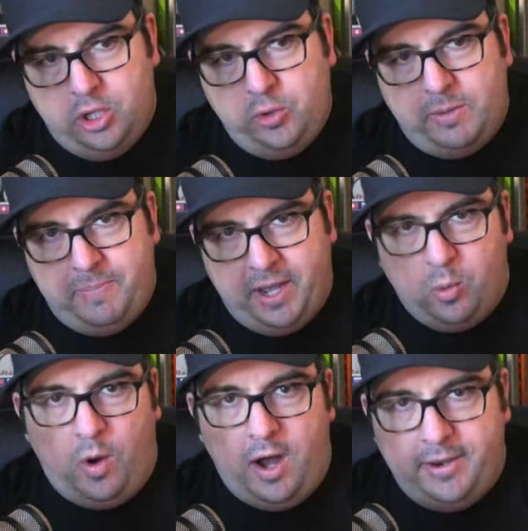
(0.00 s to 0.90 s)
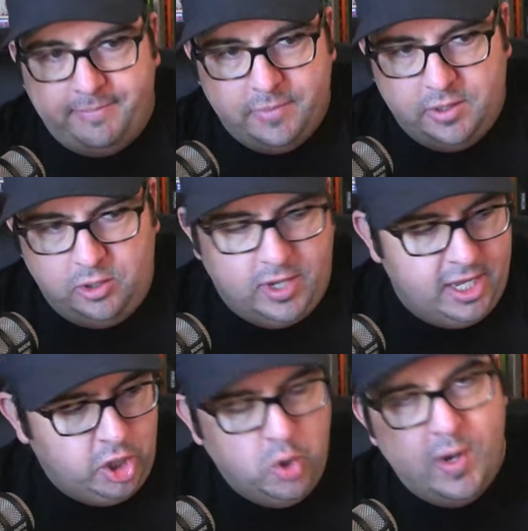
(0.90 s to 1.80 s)
You can pick one. You
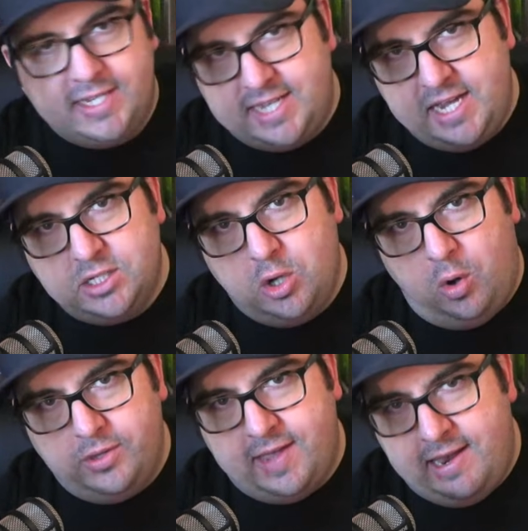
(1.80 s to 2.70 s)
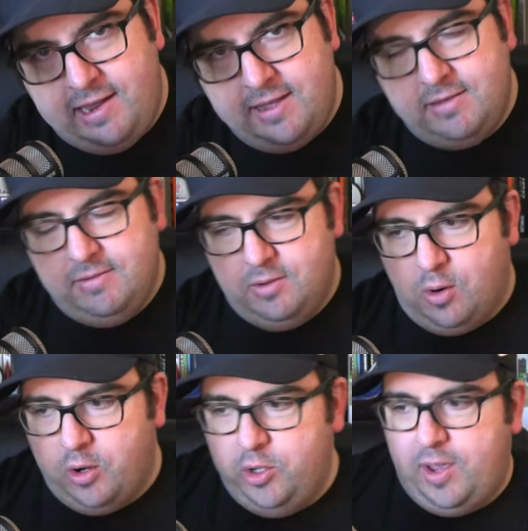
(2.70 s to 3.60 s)
get USA's goaltending
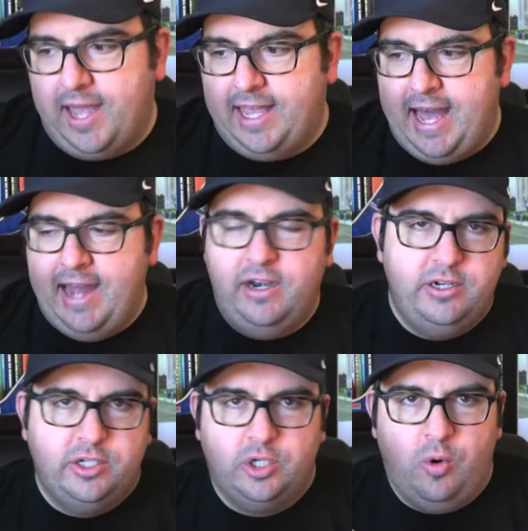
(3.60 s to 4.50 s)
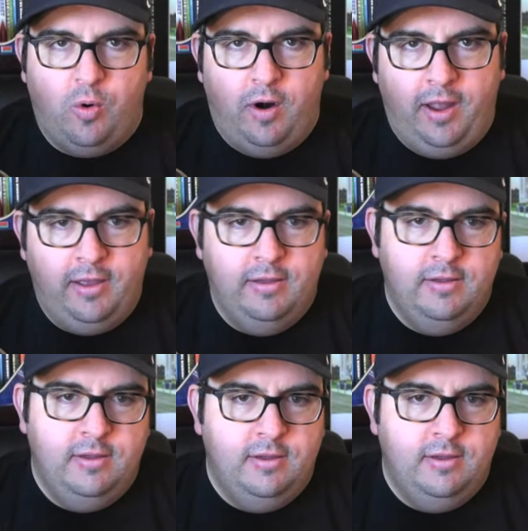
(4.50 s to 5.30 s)
or you get Canada's scoring.